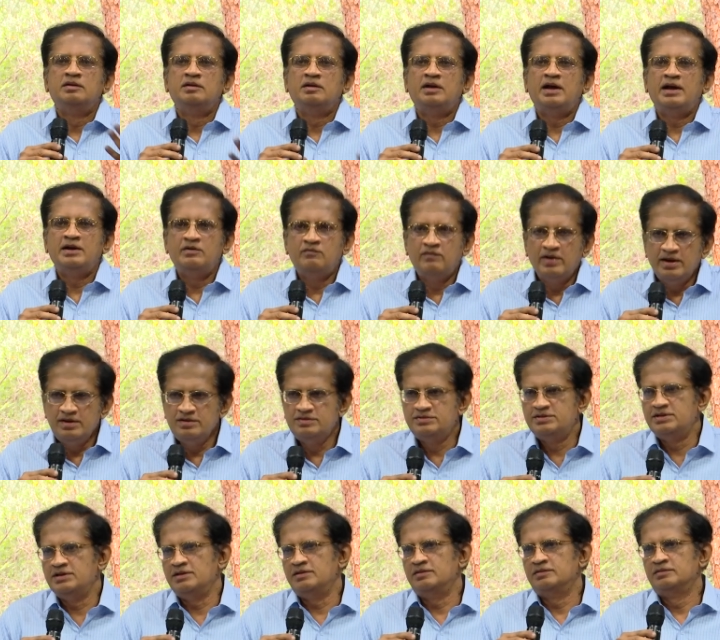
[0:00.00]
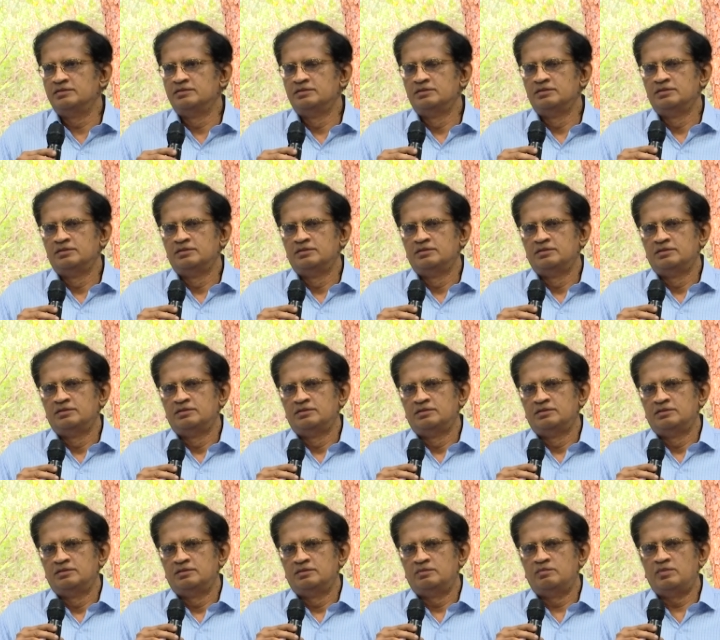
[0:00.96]
advancing,
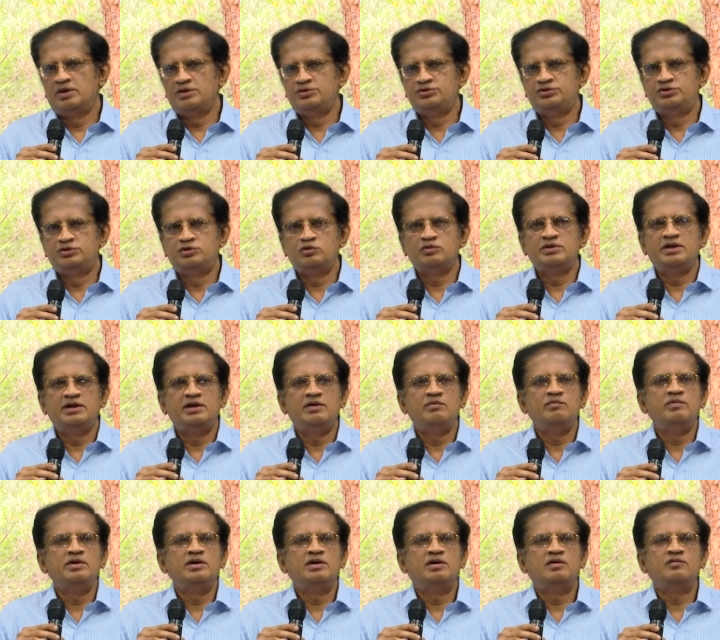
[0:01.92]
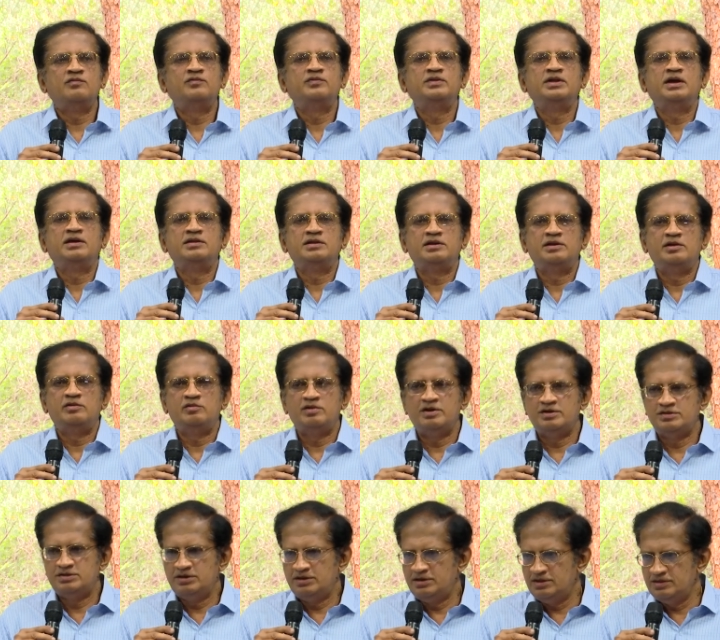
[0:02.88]
much to the envy of the other
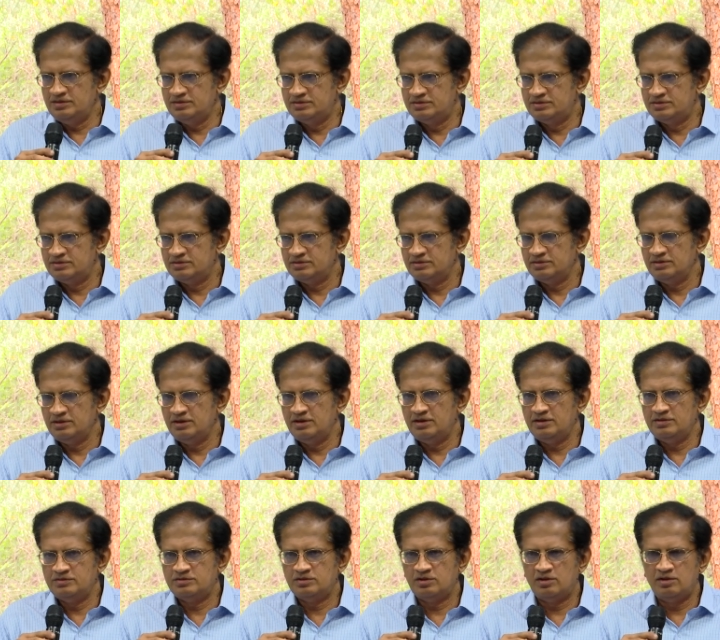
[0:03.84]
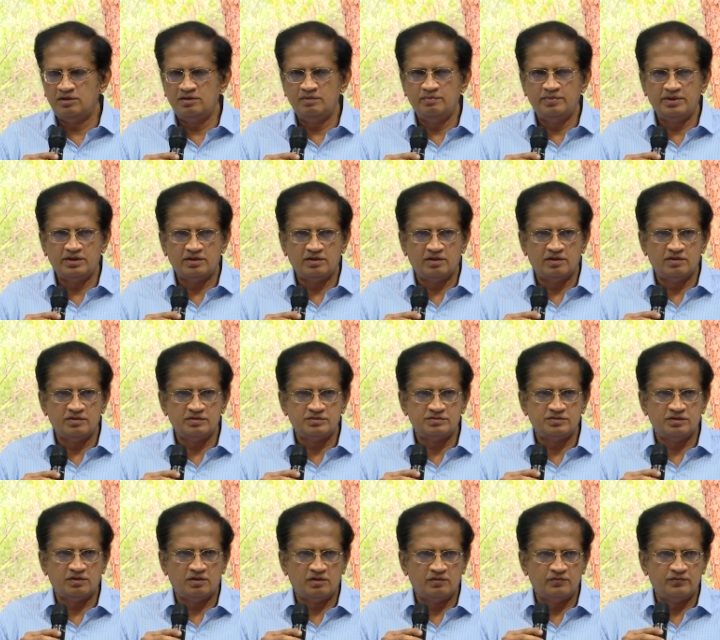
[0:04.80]
universities, it is all
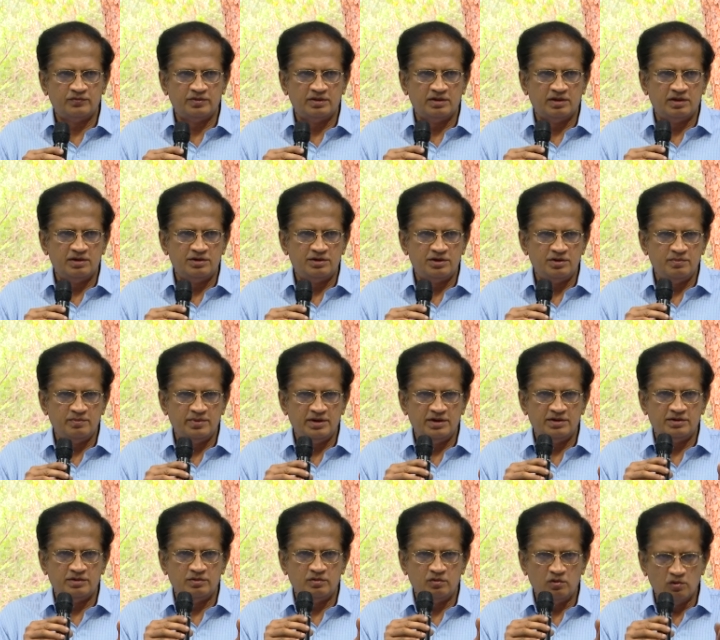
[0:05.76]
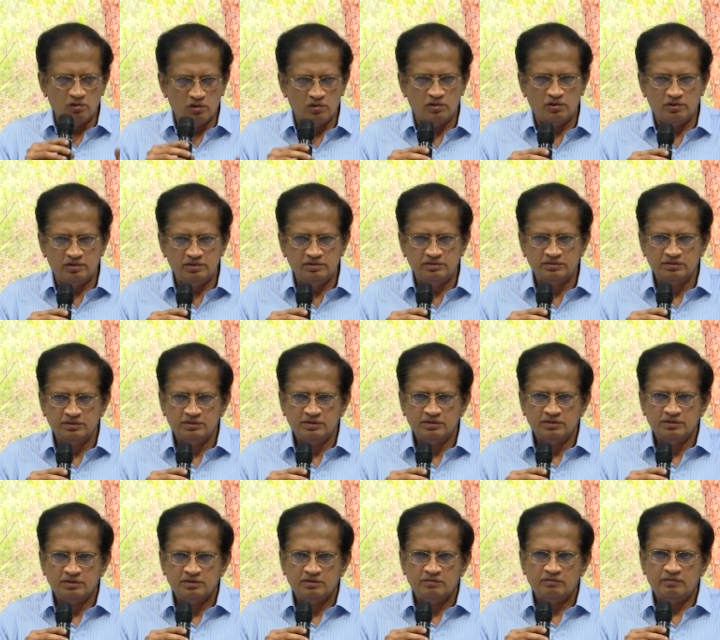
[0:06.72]
because of the ultimate goal
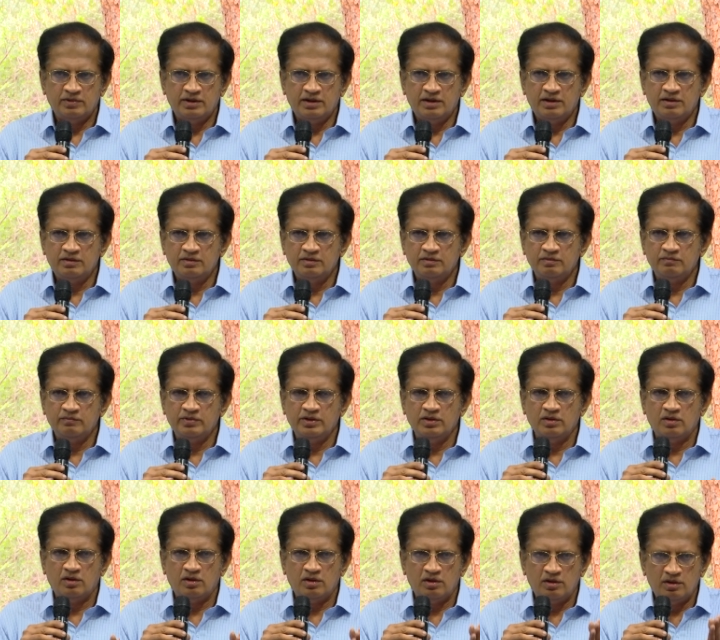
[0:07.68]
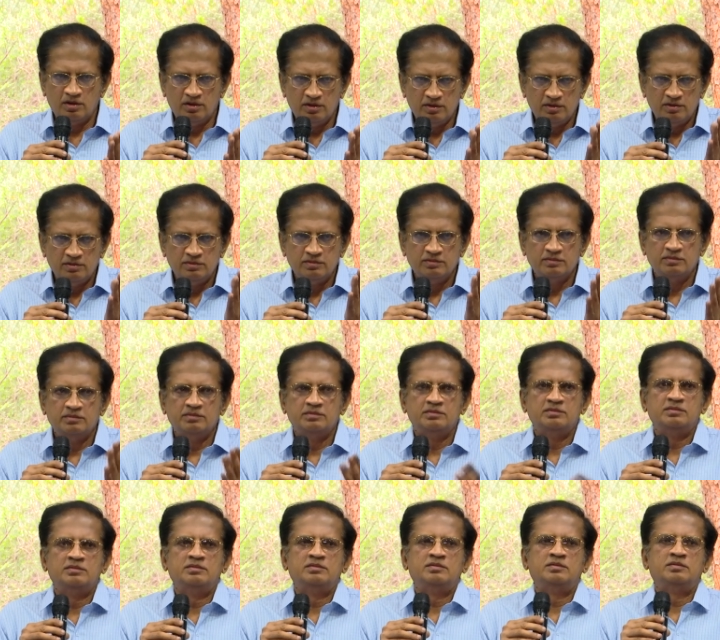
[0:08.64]
where we all
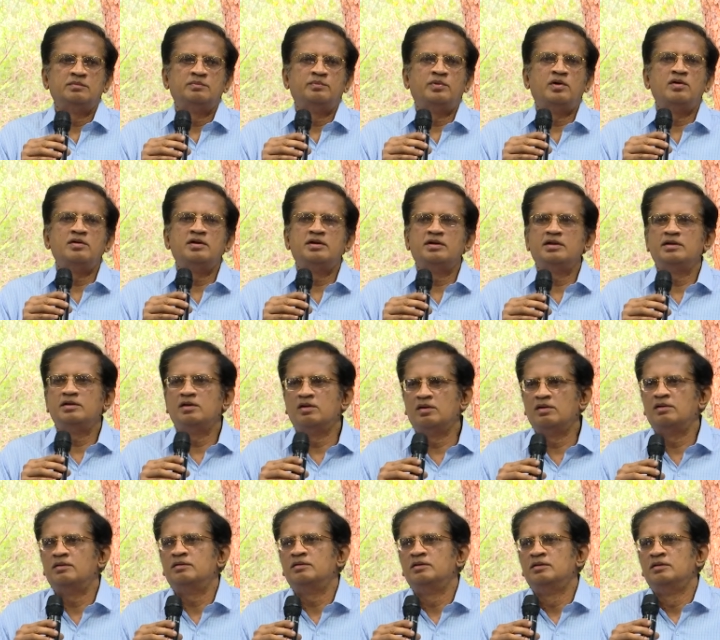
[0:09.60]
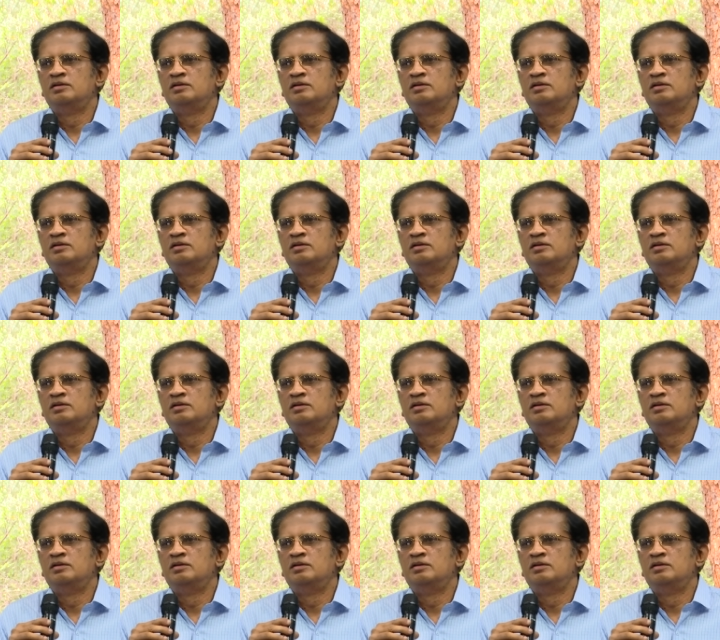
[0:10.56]
pondering on.